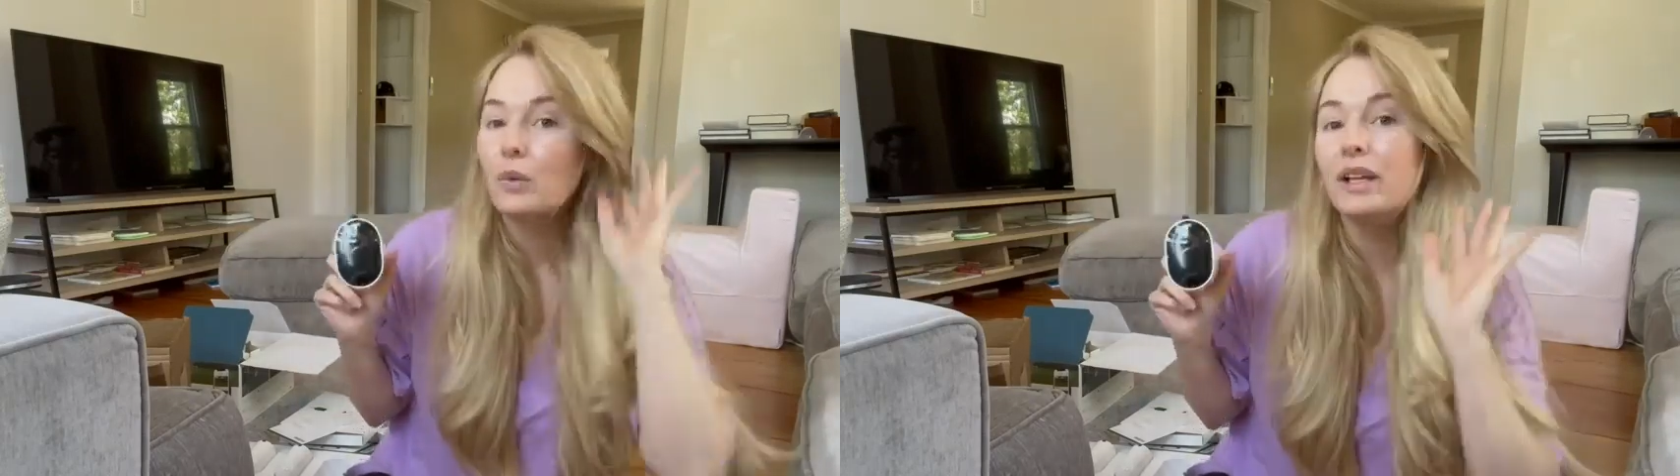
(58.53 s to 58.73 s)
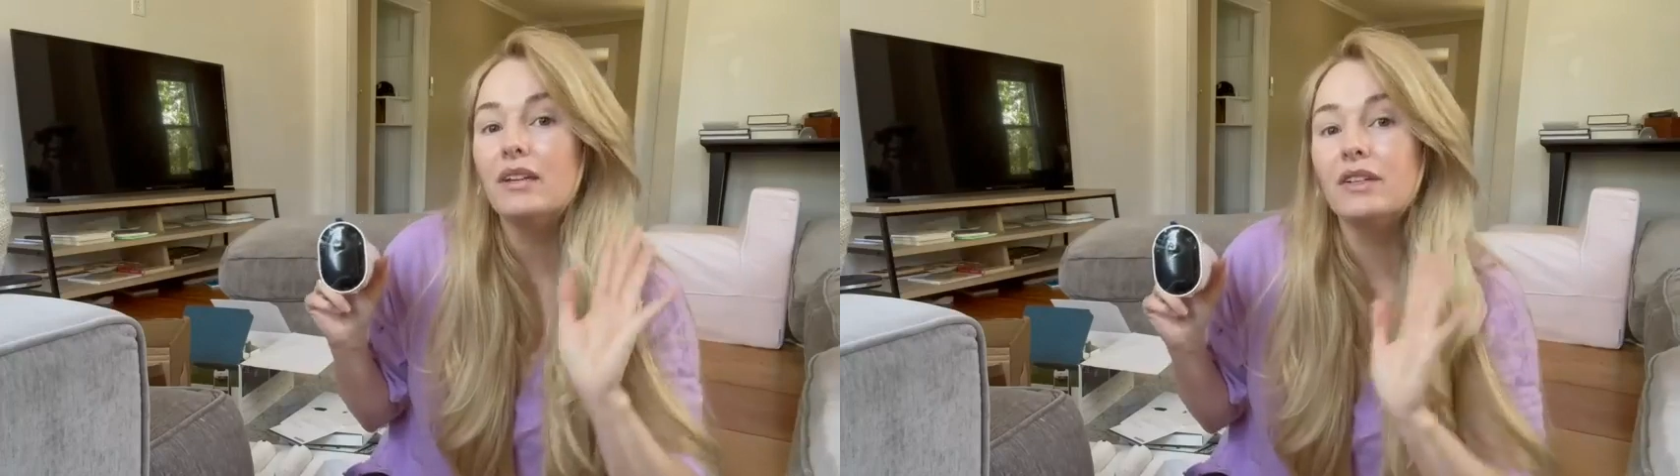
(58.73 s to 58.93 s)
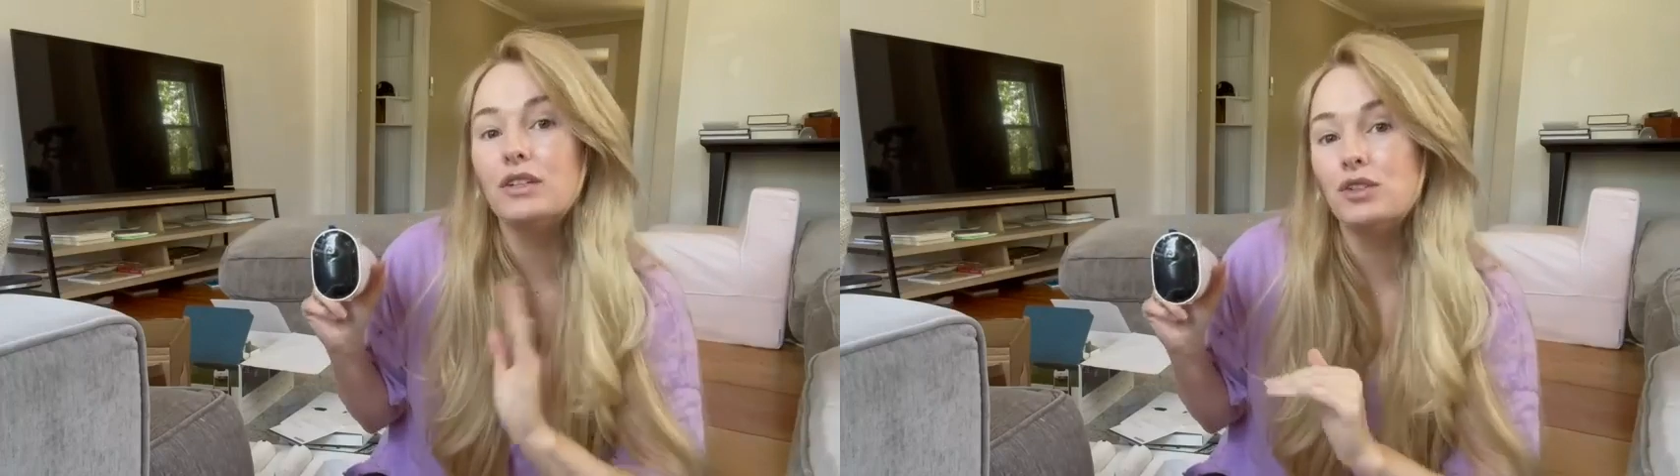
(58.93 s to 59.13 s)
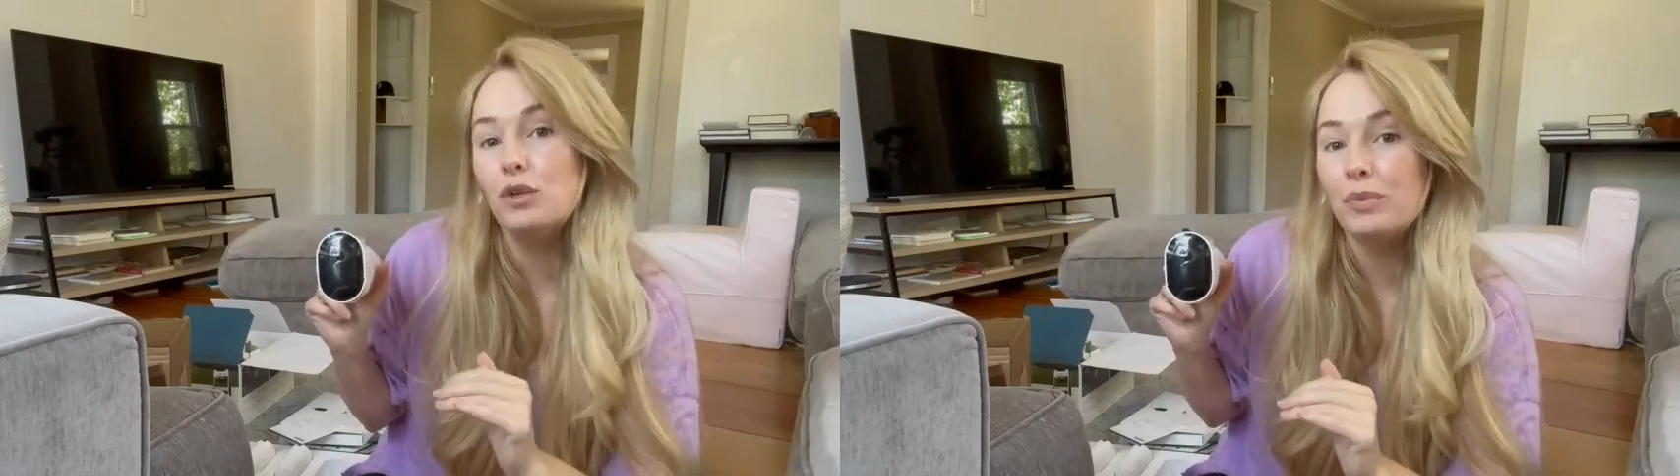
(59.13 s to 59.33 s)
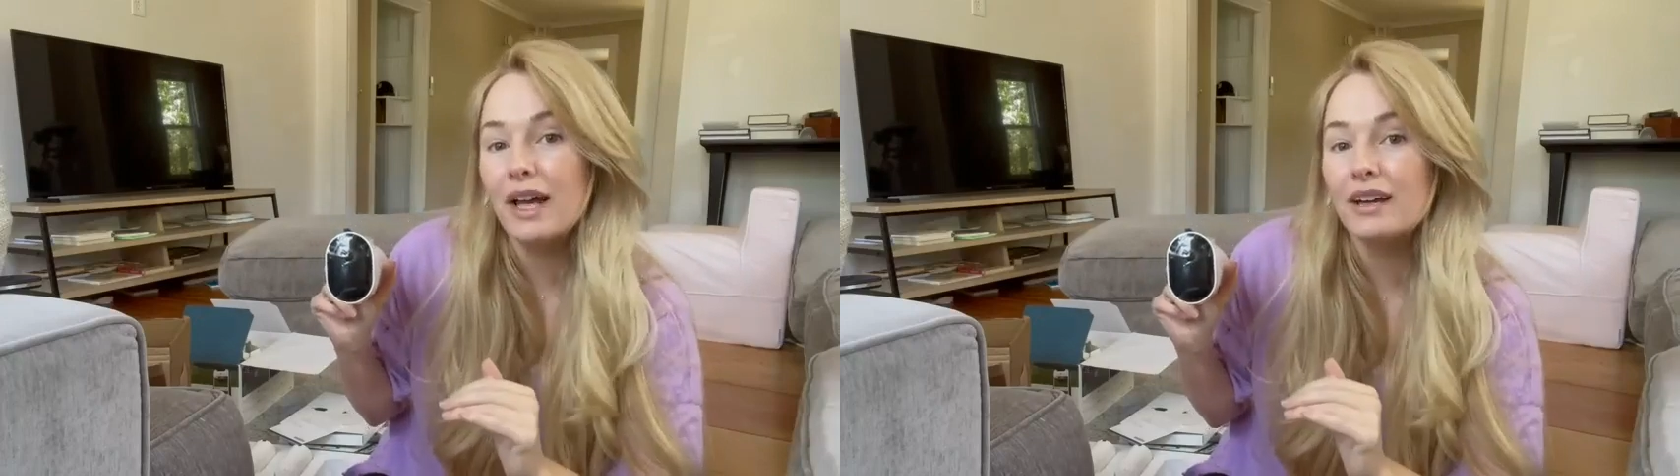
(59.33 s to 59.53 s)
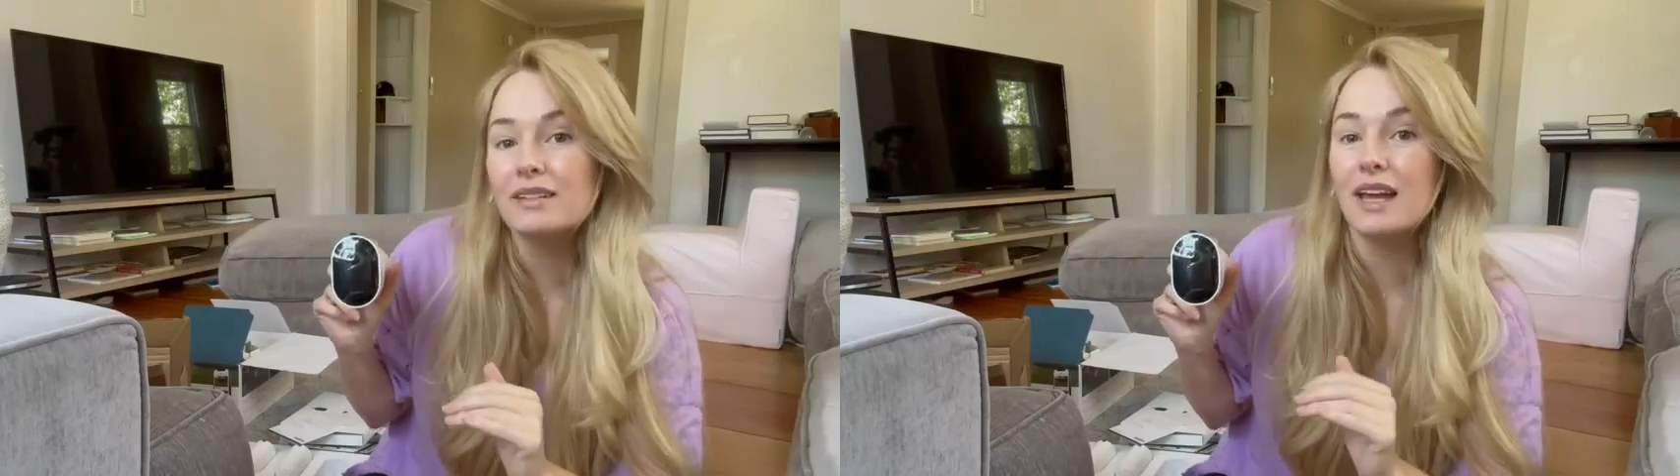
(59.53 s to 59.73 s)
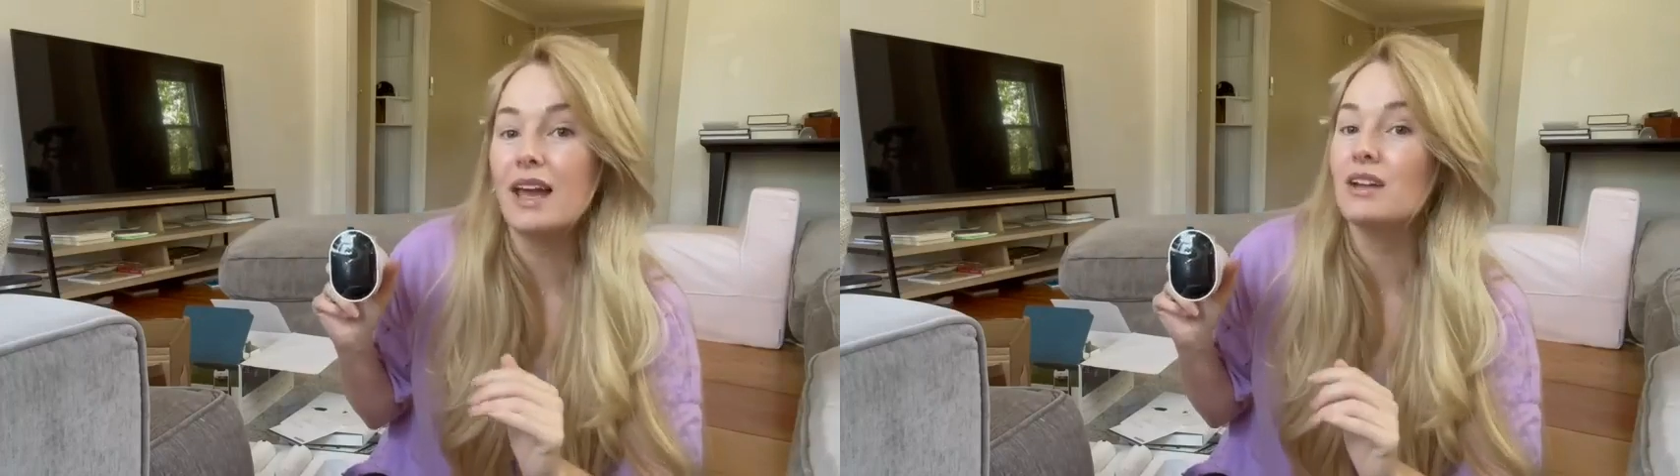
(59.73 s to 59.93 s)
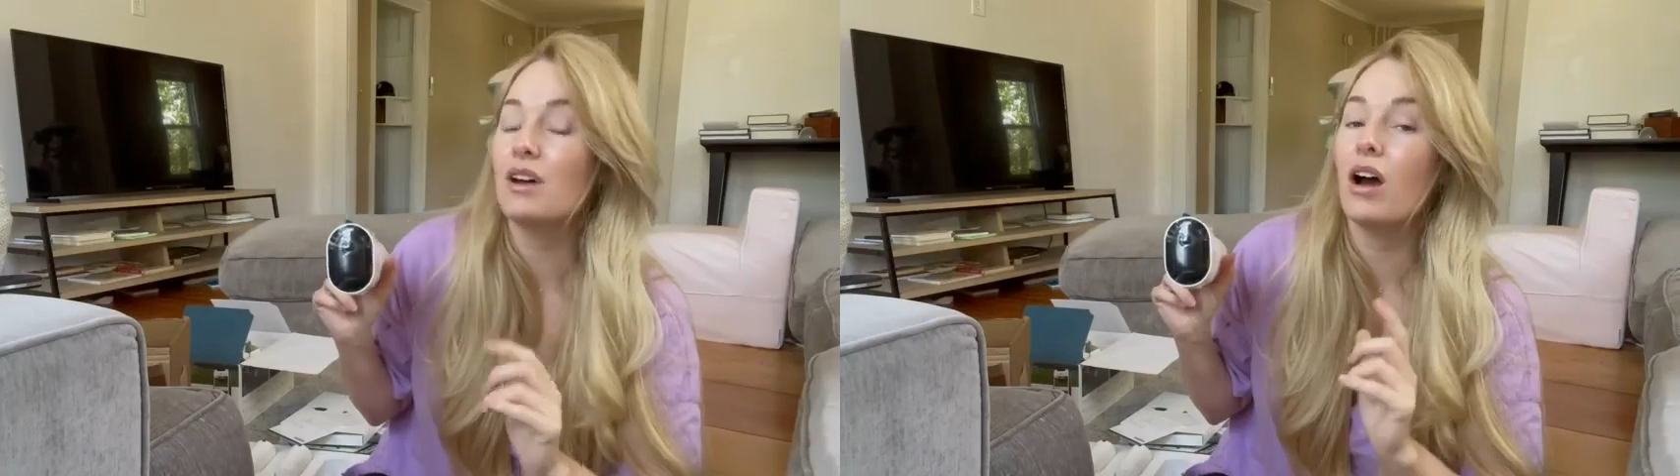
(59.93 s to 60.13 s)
We live in a duplex, and